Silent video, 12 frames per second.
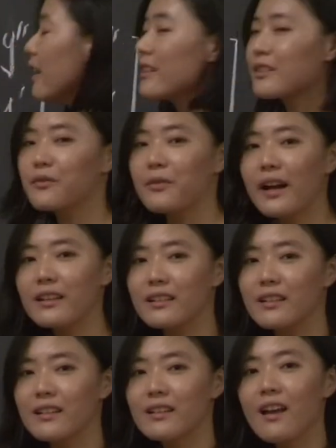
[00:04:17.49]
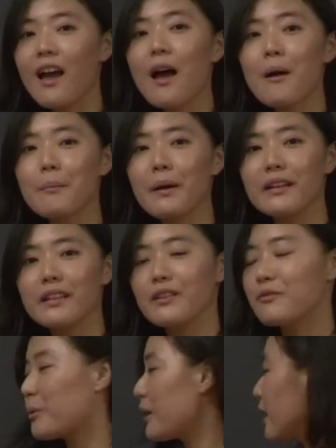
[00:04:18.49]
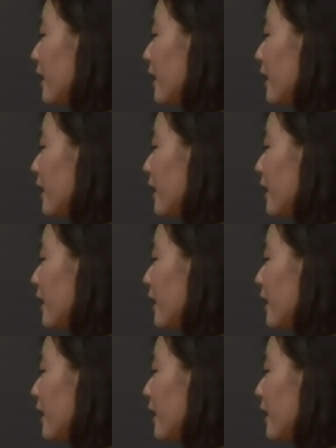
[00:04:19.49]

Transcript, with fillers: is a vector, but if we